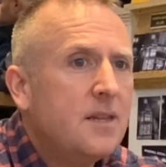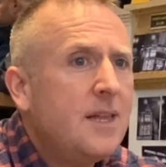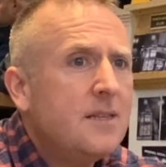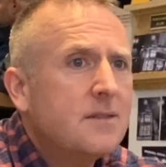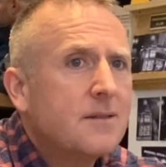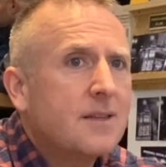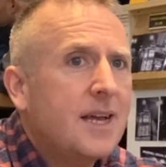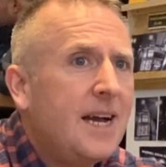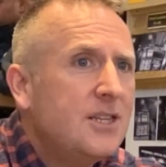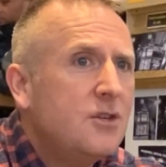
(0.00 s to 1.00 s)
and then
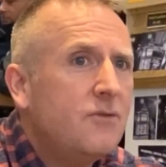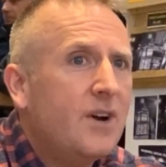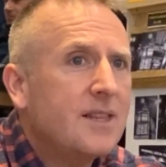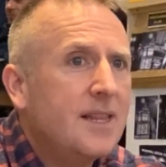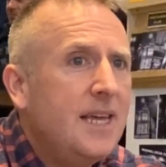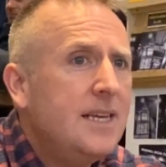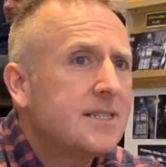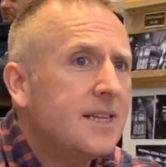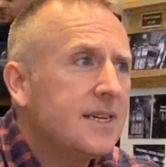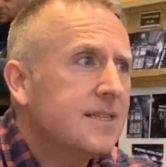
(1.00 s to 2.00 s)
guys who ran
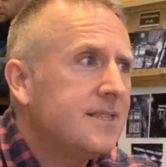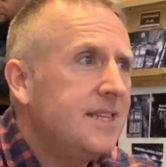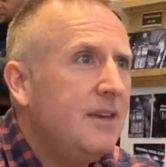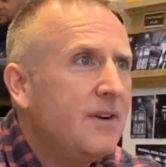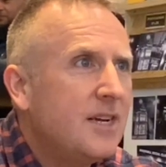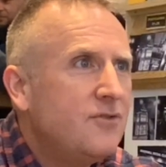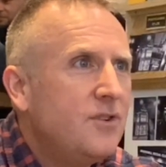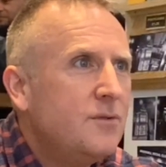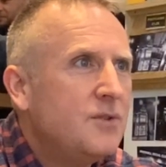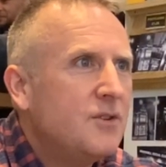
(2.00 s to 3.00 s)
leagues like Steve Andrews,